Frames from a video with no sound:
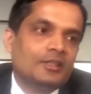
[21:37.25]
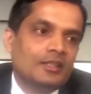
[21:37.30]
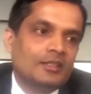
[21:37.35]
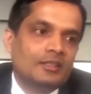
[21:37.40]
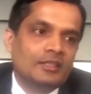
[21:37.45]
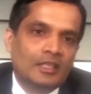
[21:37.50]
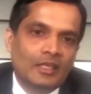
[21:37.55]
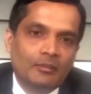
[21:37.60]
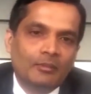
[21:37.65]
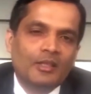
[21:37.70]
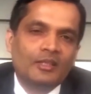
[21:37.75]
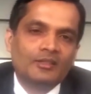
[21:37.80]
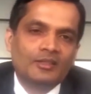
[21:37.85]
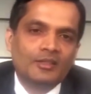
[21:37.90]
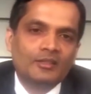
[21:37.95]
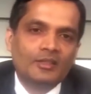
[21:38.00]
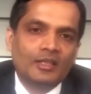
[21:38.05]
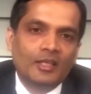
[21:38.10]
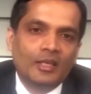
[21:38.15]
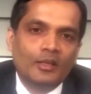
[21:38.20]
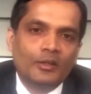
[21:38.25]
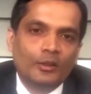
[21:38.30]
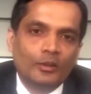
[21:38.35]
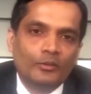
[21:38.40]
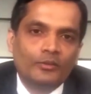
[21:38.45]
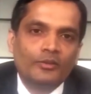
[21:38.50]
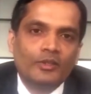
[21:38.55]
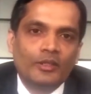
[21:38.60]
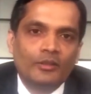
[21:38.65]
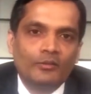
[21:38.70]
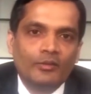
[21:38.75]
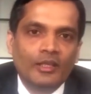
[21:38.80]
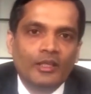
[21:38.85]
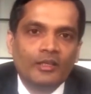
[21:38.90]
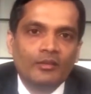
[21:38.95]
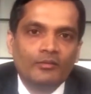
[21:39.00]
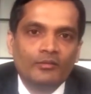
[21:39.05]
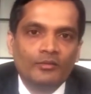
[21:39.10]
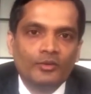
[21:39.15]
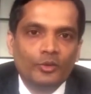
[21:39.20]
90%, you just
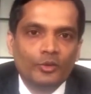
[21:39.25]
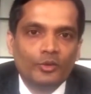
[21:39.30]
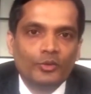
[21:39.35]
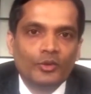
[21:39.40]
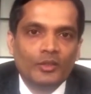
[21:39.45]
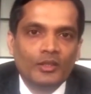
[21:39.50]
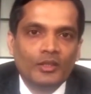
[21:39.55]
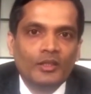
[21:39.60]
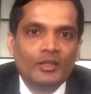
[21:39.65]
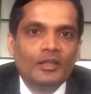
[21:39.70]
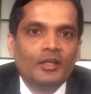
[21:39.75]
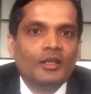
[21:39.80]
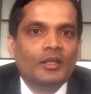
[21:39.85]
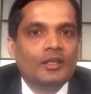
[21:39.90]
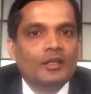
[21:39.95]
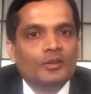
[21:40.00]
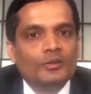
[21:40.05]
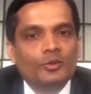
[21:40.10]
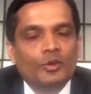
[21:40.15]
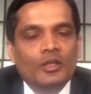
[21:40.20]
have to listen to the patient.